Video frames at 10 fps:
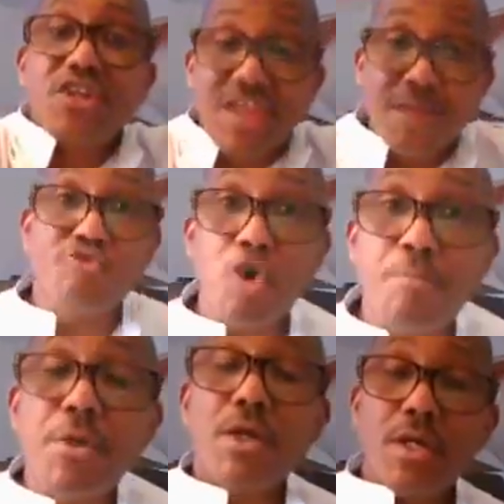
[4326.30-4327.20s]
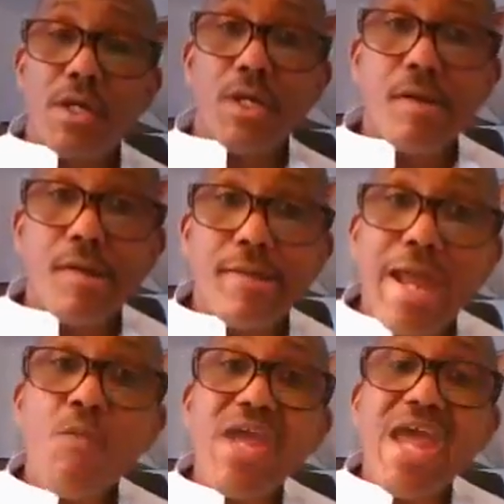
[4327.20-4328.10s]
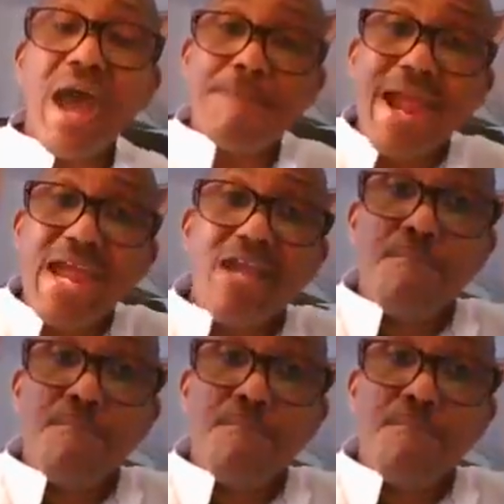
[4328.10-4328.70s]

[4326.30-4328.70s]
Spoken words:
the same job. Now we are paying